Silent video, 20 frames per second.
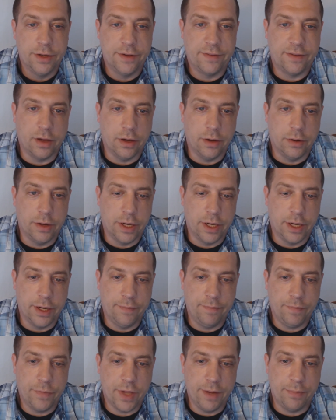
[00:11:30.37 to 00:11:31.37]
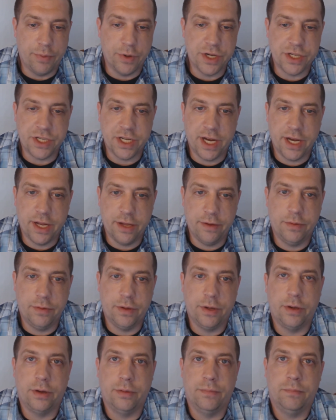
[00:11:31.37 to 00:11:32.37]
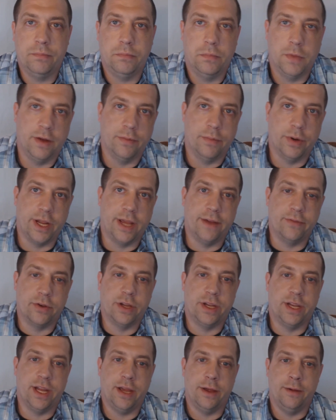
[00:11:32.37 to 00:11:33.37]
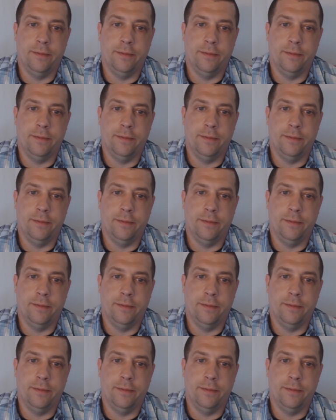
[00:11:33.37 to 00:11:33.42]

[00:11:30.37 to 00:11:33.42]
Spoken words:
So I appreciate it. Everybody have a good